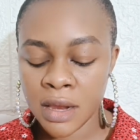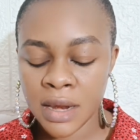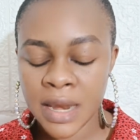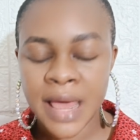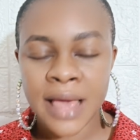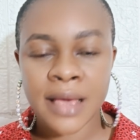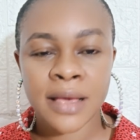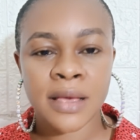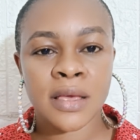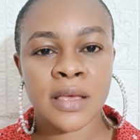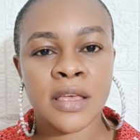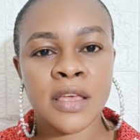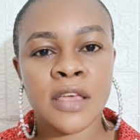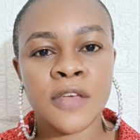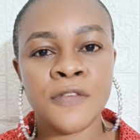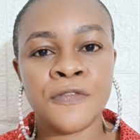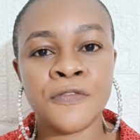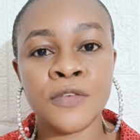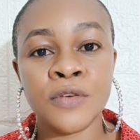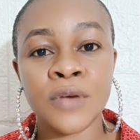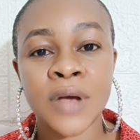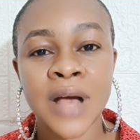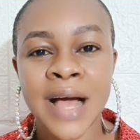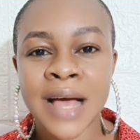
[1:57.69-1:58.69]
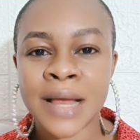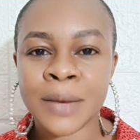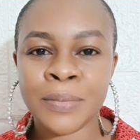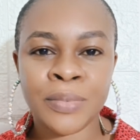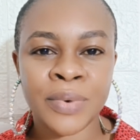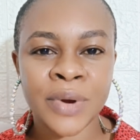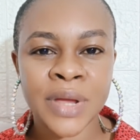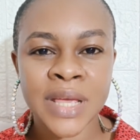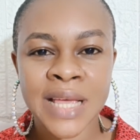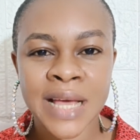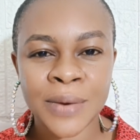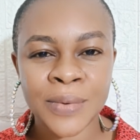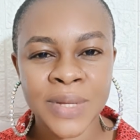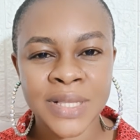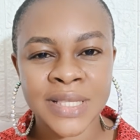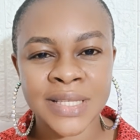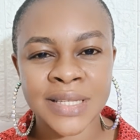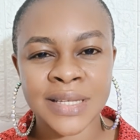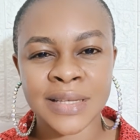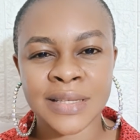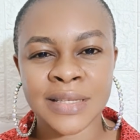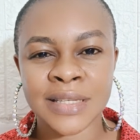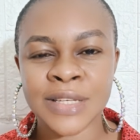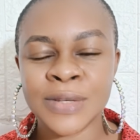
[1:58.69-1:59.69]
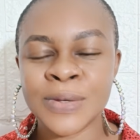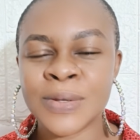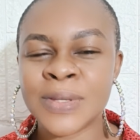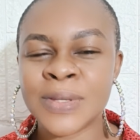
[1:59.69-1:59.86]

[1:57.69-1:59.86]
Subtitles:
Like, if you add prayer with it,